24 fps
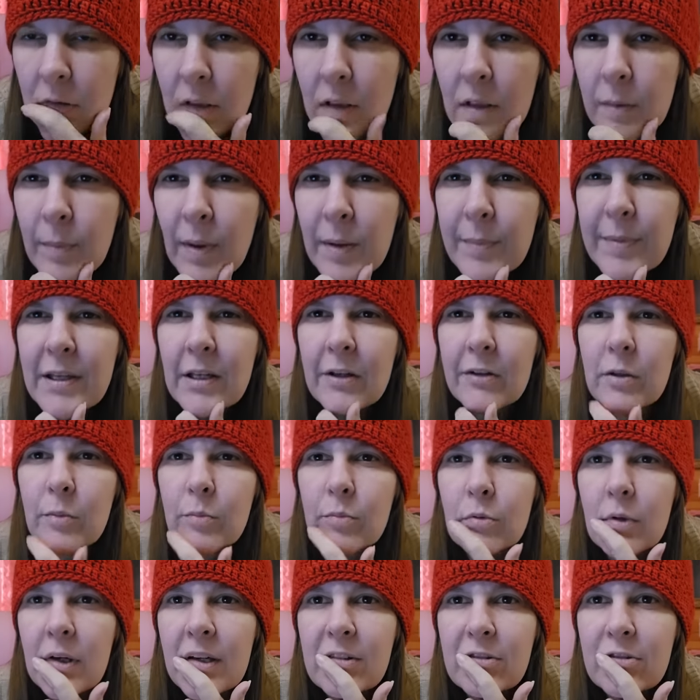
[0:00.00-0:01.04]
It might be called a
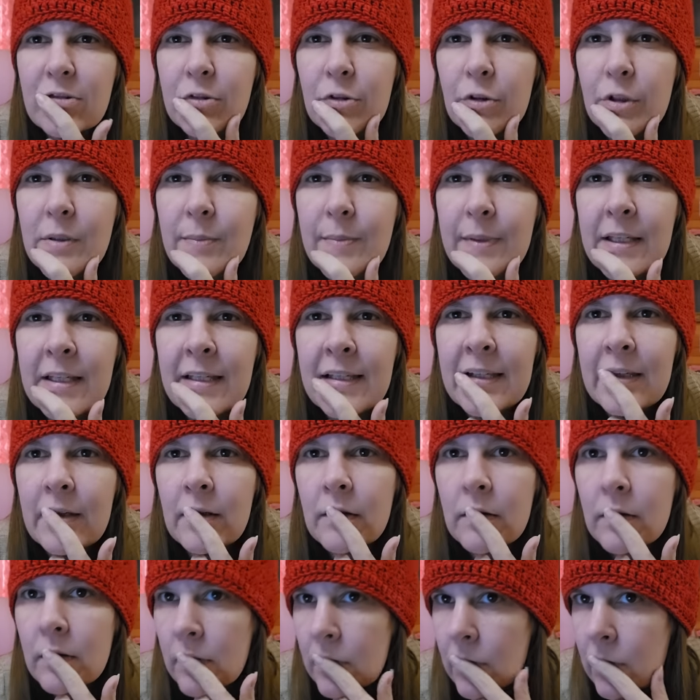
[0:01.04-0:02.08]
break free beanie.
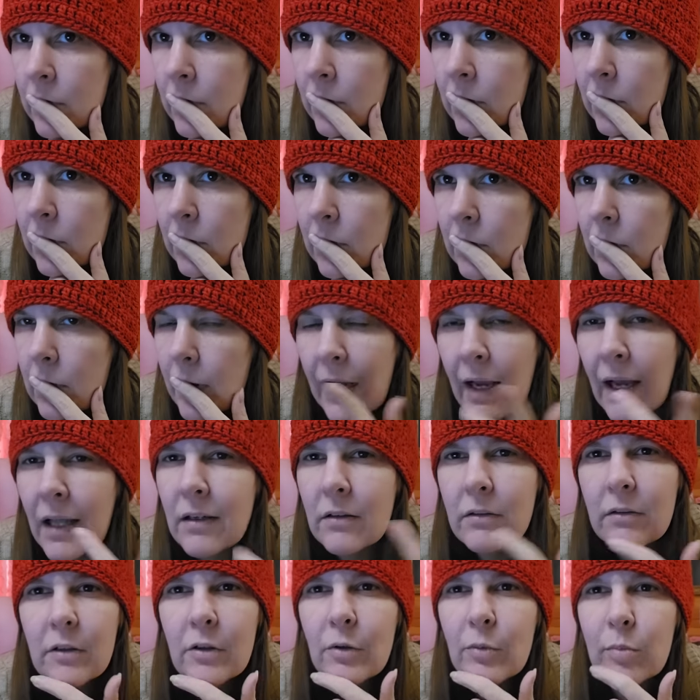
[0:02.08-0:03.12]
I
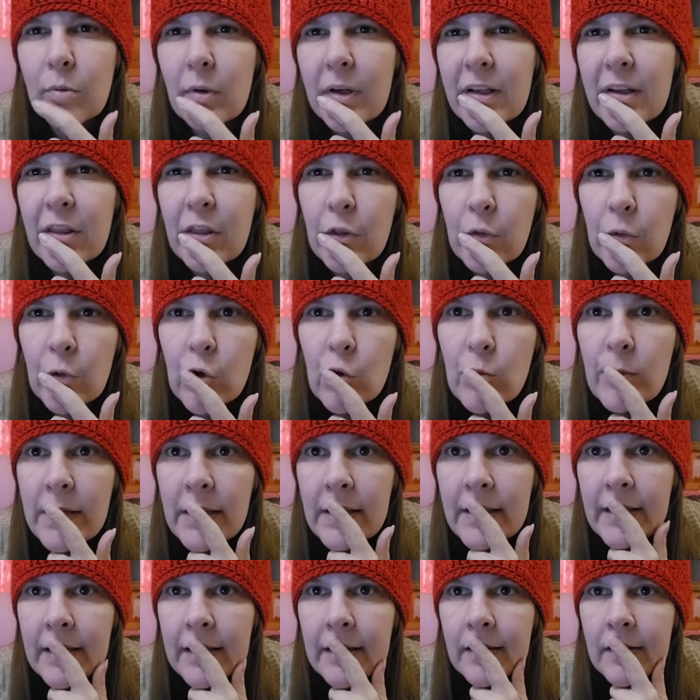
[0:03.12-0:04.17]
don't know, breakthrough
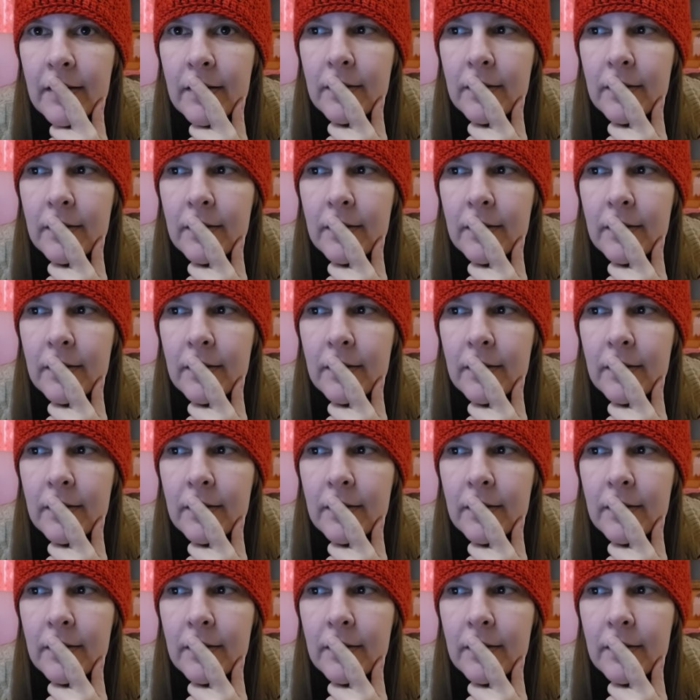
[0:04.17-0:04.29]
beanie?